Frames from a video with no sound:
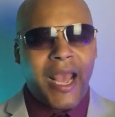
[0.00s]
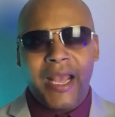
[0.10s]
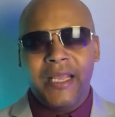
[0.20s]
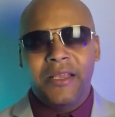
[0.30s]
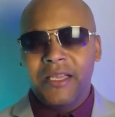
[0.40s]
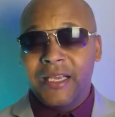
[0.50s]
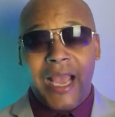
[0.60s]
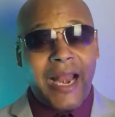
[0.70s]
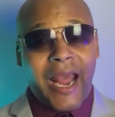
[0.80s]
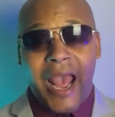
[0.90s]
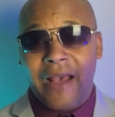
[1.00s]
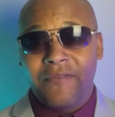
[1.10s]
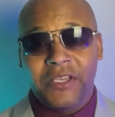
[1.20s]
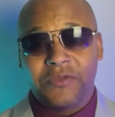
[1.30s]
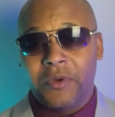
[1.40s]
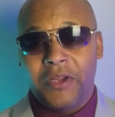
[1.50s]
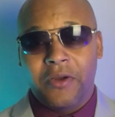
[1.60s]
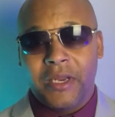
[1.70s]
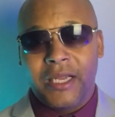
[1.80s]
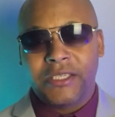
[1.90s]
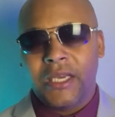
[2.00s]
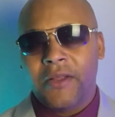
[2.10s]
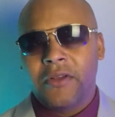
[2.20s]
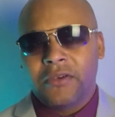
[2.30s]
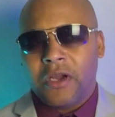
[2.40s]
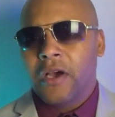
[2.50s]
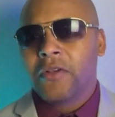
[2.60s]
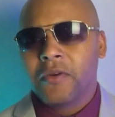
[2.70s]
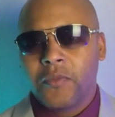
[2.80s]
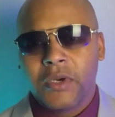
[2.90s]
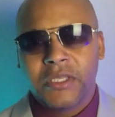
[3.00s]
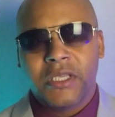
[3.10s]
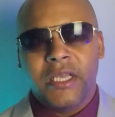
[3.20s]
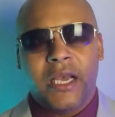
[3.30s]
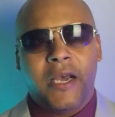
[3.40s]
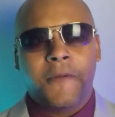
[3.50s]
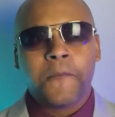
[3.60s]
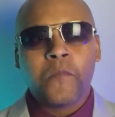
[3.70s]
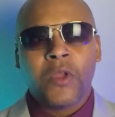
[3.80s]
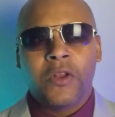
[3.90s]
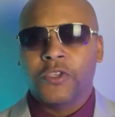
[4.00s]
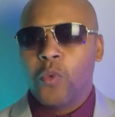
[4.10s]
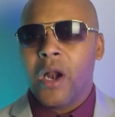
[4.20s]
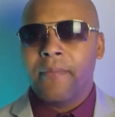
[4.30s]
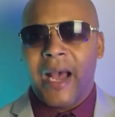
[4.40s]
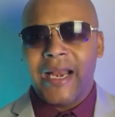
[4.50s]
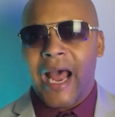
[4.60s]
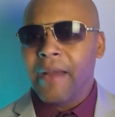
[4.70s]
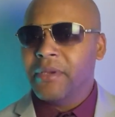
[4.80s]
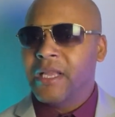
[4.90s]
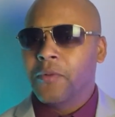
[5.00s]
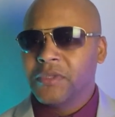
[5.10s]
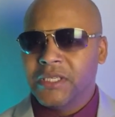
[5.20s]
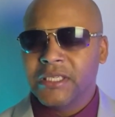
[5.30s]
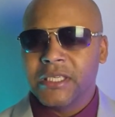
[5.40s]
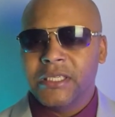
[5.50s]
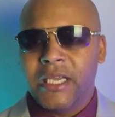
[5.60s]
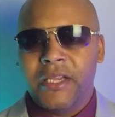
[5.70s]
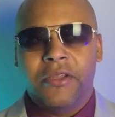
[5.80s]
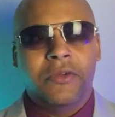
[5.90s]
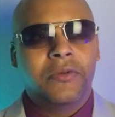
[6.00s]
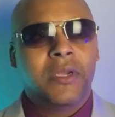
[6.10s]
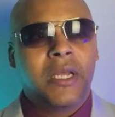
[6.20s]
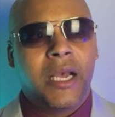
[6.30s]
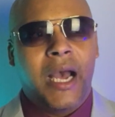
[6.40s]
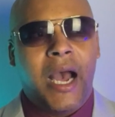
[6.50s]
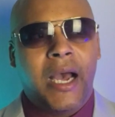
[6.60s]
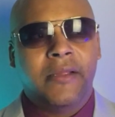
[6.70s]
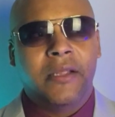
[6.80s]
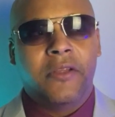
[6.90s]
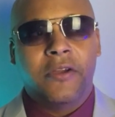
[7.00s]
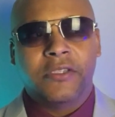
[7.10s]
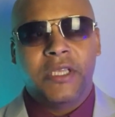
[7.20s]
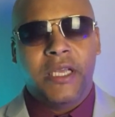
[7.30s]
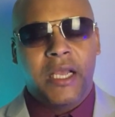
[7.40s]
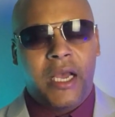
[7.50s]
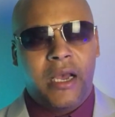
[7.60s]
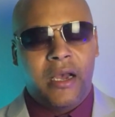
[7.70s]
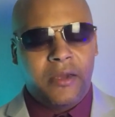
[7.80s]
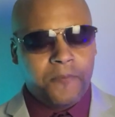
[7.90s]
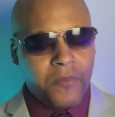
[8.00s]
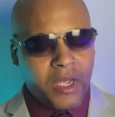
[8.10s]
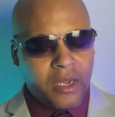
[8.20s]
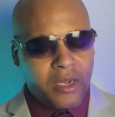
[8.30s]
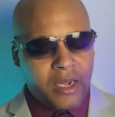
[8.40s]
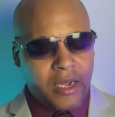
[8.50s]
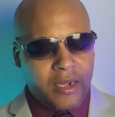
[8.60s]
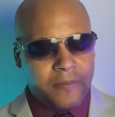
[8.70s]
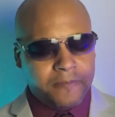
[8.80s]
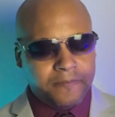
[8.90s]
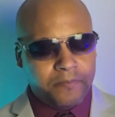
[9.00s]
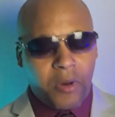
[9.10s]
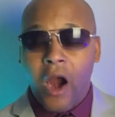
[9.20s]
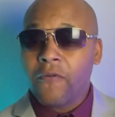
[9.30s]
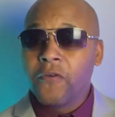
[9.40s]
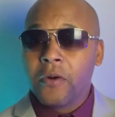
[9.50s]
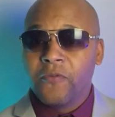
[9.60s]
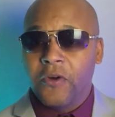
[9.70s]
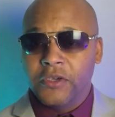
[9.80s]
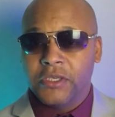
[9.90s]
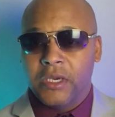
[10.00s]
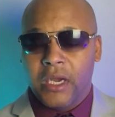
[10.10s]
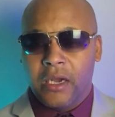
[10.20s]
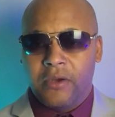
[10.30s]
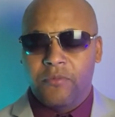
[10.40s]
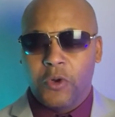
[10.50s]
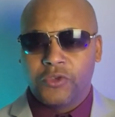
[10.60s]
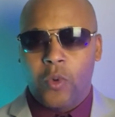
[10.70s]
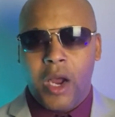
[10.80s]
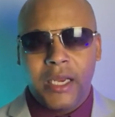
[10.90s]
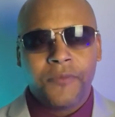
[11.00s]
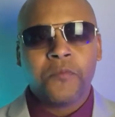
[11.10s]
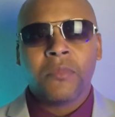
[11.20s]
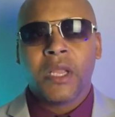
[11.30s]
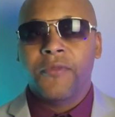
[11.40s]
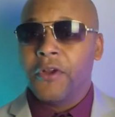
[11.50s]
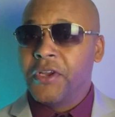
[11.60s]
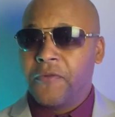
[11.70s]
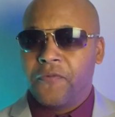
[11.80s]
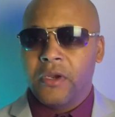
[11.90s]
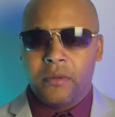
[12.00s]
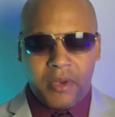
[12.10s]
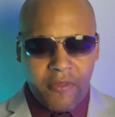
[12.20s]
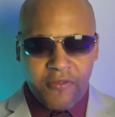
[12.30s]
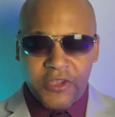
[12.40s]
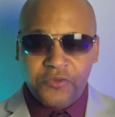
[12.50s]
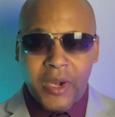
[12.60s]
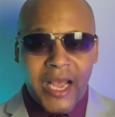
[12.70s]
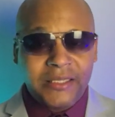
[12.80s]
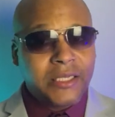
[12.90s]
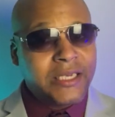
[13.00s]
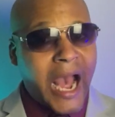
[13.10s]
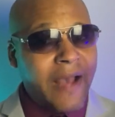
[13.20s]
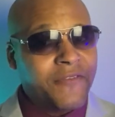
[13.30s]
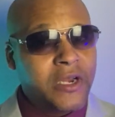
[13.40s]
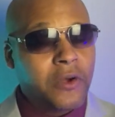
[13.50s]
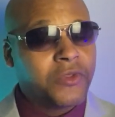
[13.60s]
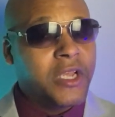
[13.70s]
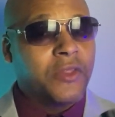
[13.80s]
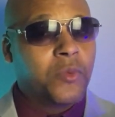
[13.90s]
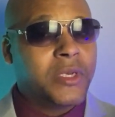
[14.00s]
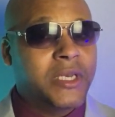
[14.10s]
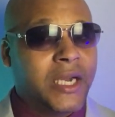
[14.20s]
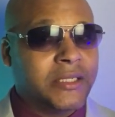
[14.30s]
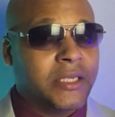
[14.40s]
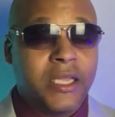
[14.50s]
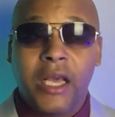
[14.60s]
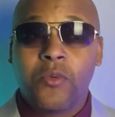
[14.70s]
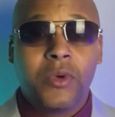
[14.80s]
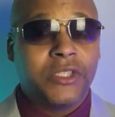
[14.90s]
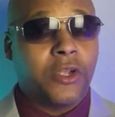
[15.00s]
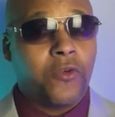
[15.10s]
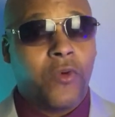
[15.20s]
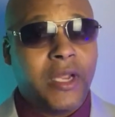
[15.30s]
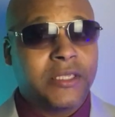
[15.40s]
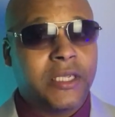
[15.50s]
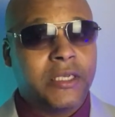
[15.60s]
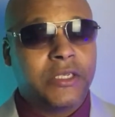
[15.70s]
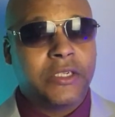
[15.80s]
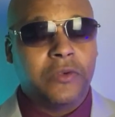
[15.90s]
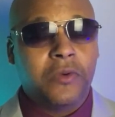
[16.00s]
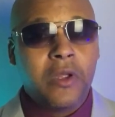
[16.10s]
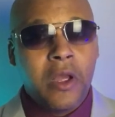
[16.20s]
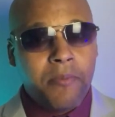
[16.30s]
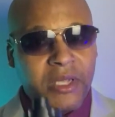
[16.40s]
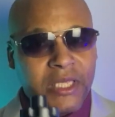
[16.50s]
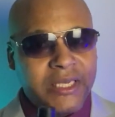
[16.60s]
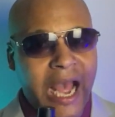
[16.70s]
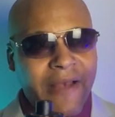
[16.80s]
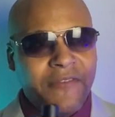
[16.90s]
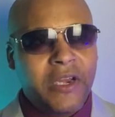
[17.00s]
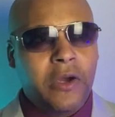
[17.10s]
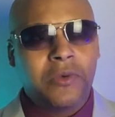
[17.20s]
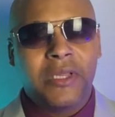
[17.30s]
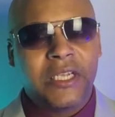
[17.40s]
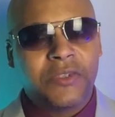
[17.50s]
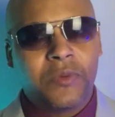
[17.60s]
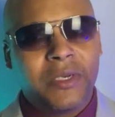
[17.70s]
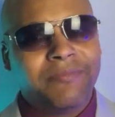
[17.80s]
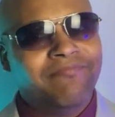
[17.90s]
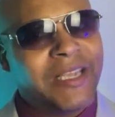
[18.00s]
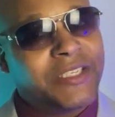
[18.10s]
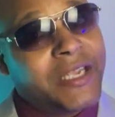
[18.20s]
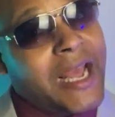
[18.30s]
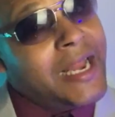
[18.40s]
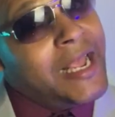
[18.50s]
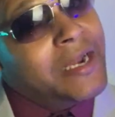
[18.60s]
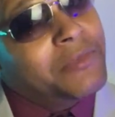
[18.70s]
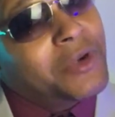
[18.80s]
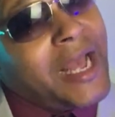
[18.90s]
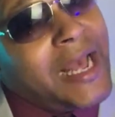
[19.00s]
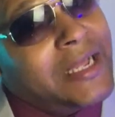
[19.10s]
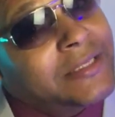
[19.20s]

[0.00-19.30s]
You got to have this one in your collection. Now, there's other ones. There's one by Night, but that one's discontinued. Then there's the Parfum version of Most Wanted. They're different. This one has the toffee note. The other one doesn't. The other one is a great scent, too. But the toffee note in this one makes you kind of edible, guys.